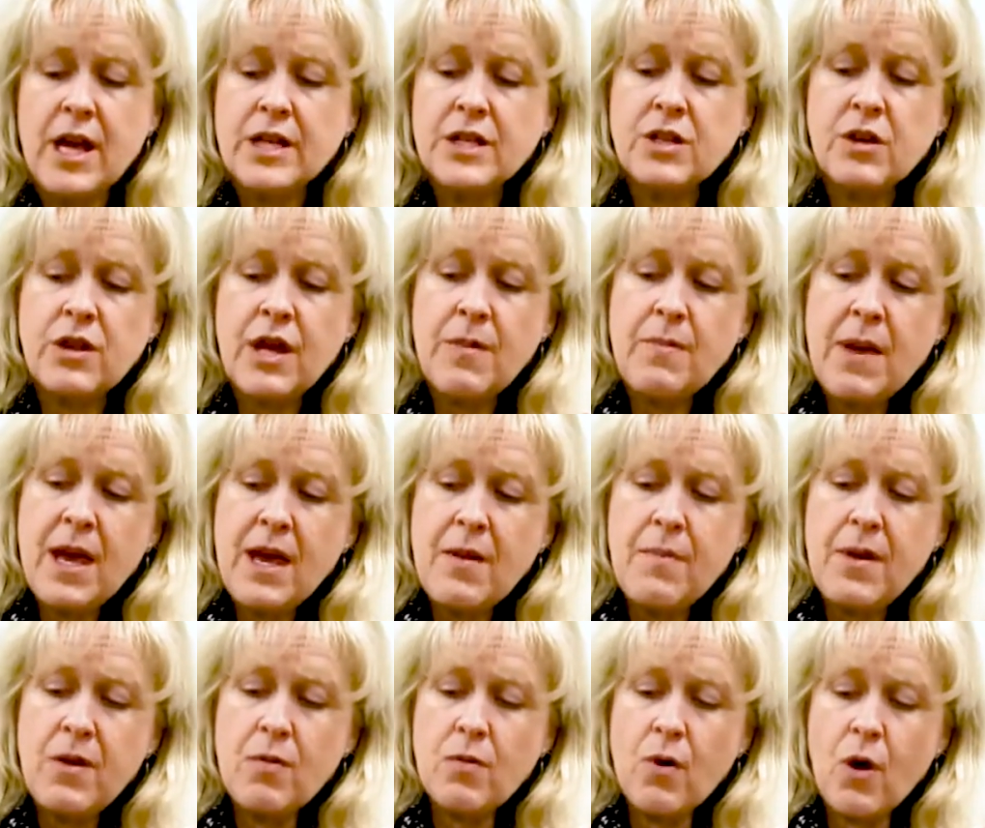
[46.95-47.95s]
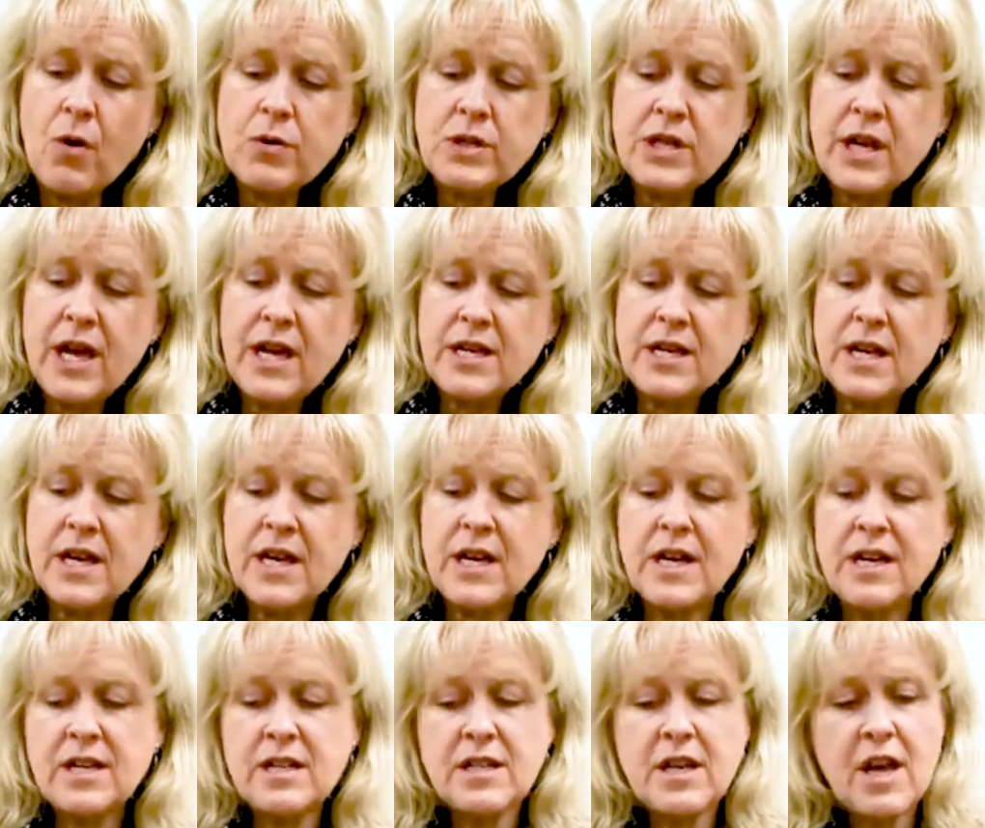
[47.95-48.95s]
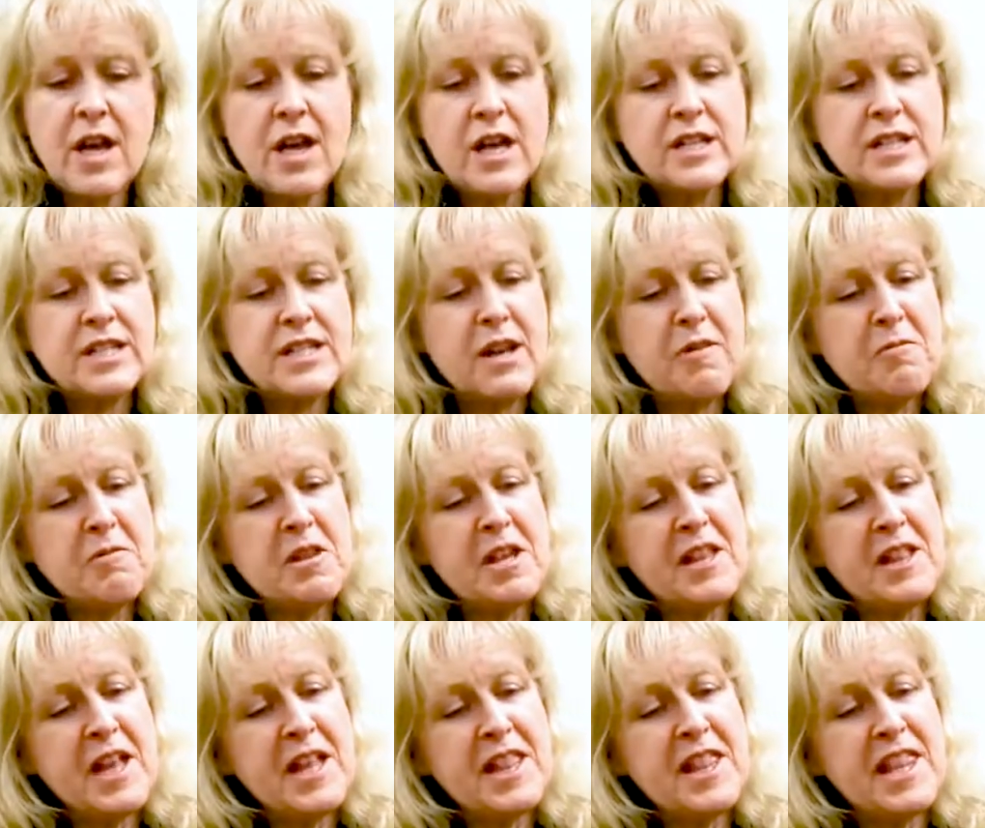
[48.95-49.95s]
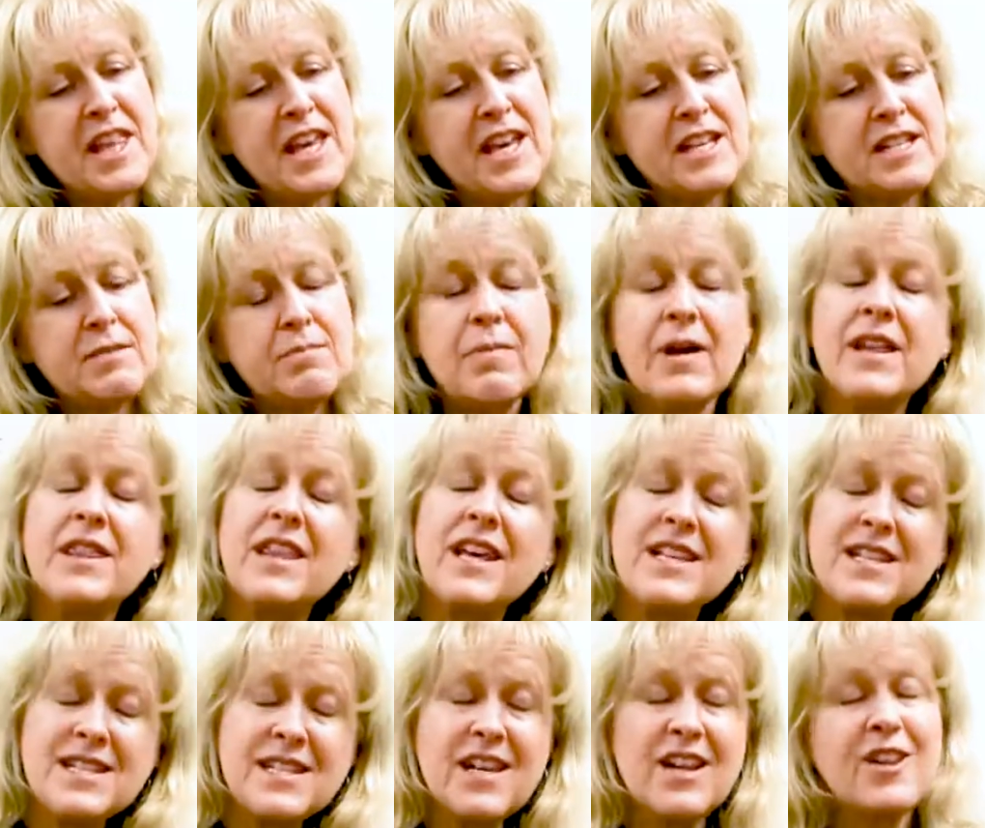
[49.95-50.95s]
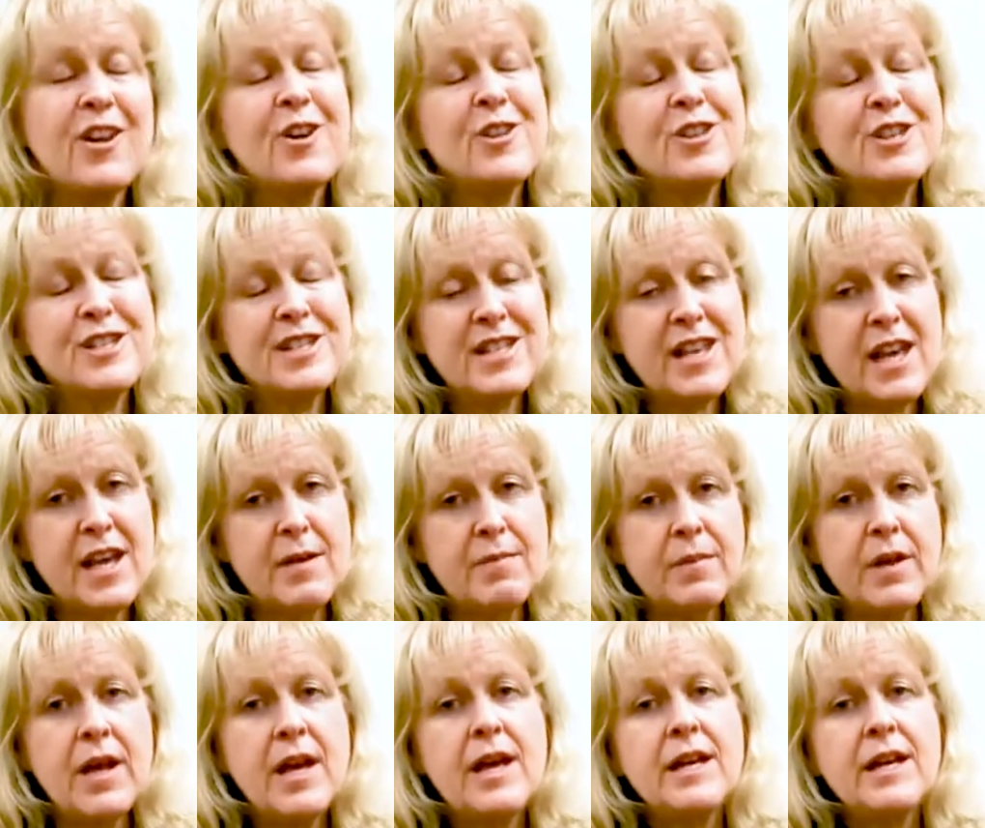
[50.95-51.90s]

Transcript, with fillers: So they may be rotated, something like this, but they still are the same.